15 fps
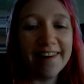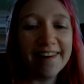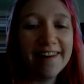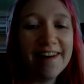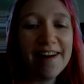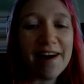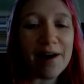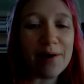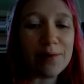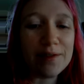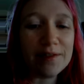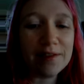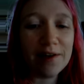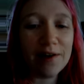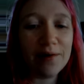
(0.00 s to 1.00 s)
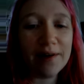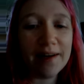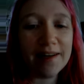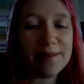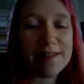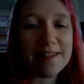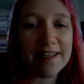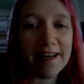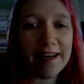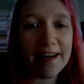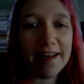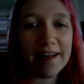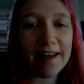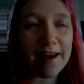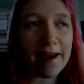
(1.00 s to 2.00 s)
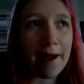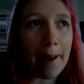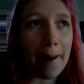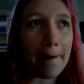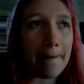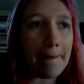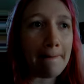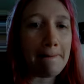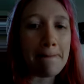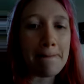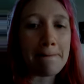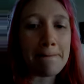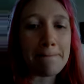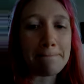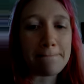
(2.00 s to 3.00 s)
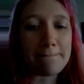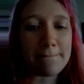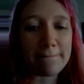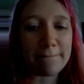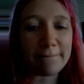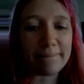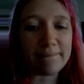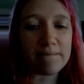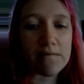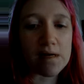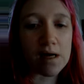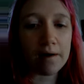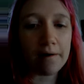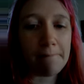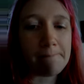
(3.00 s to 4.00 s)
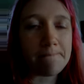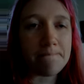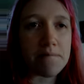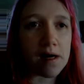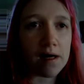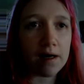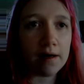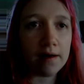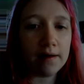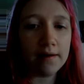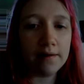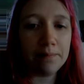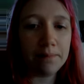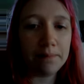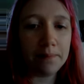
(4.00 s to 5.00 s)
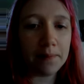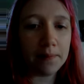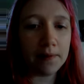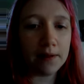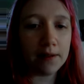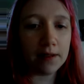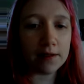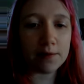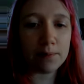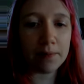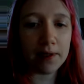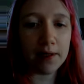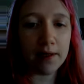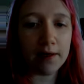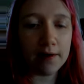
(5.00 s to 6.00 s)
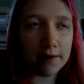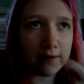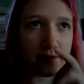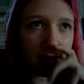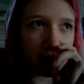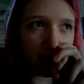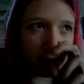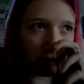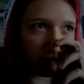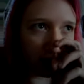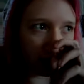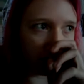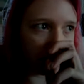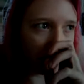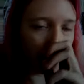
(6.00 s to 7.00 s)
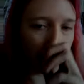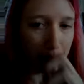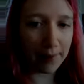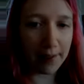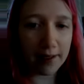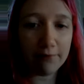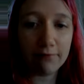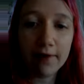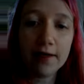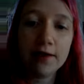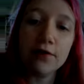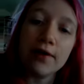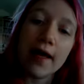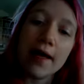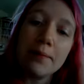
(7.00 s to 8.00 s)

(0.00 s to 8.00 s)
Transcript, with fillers: I wasn't going outside, and um, I be, just been here sitting around playing video games,